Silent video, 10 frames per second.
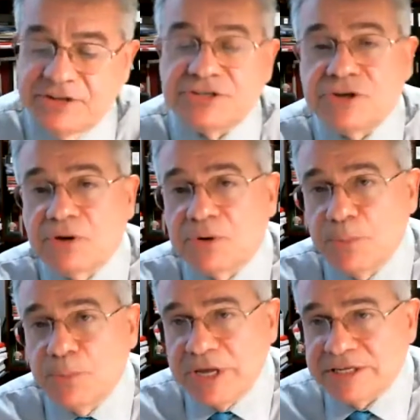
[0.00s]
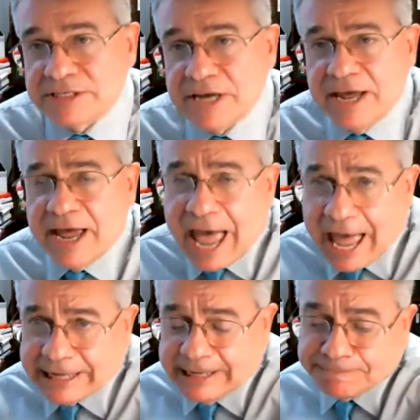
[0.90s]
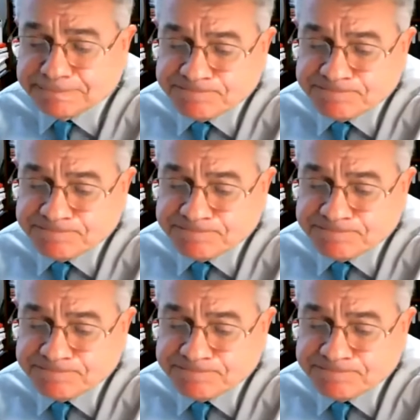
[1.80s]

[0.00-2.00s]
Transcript: the solar winds hacking.